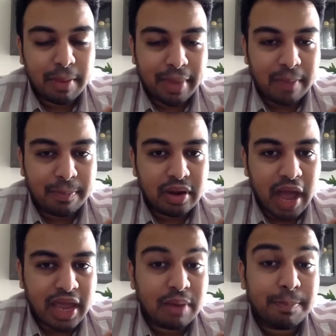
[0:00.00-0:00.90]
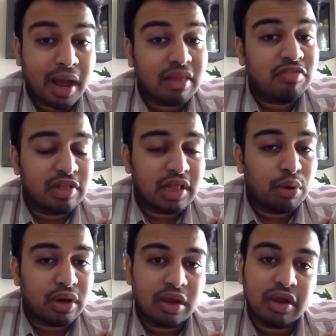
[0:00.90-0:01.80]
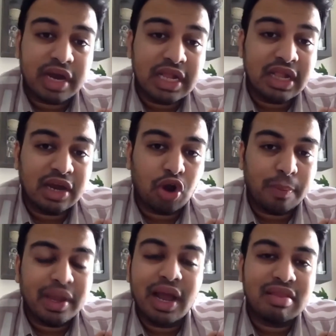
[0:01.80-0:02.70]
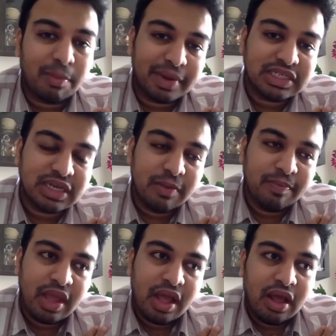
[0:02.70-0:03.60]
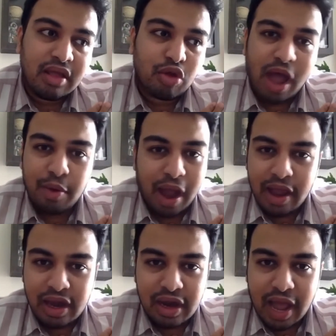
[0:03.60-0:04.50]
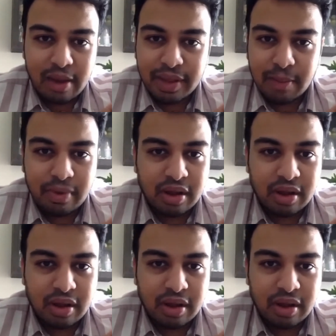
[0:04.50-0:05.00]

paper. I can pass without reading that topic. I'll skip it. So I'll become